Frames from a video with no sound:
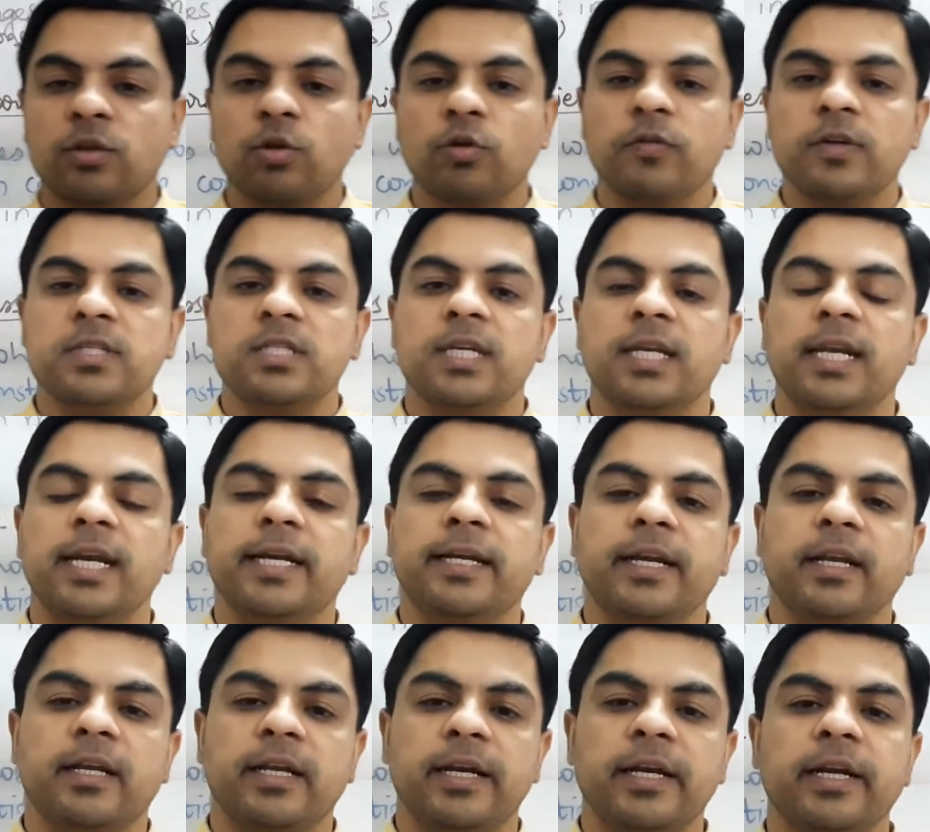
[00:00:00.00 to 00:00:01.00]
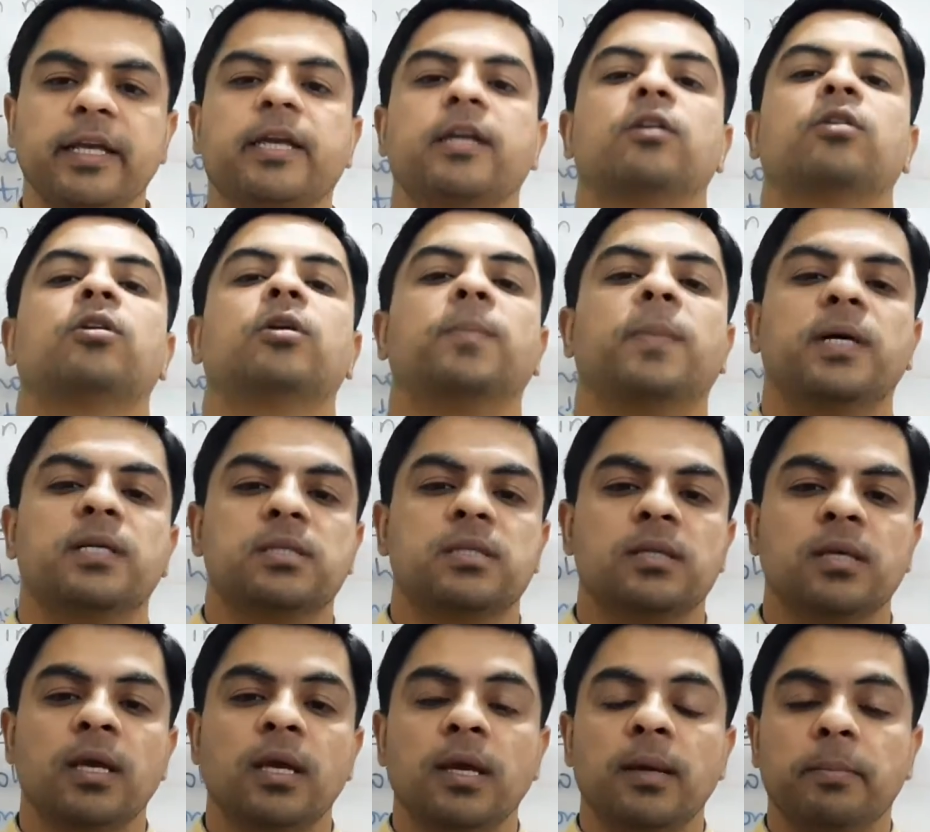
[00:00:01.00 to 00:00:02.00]
through which electric current cannot
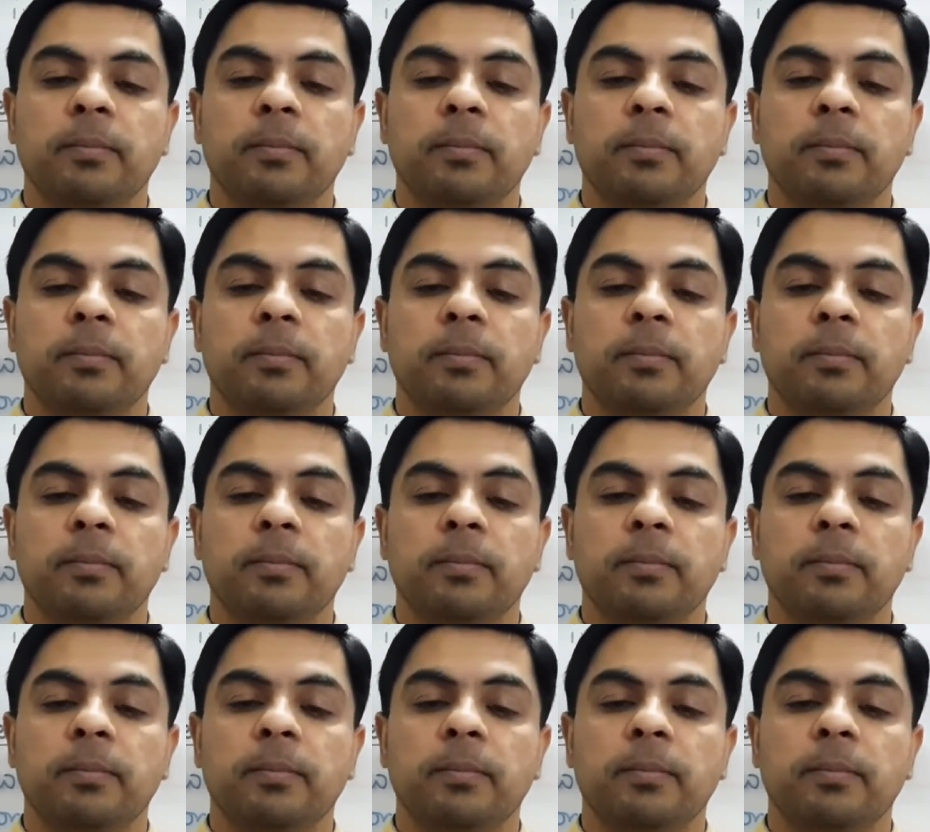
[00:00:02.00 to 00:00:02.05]
pass,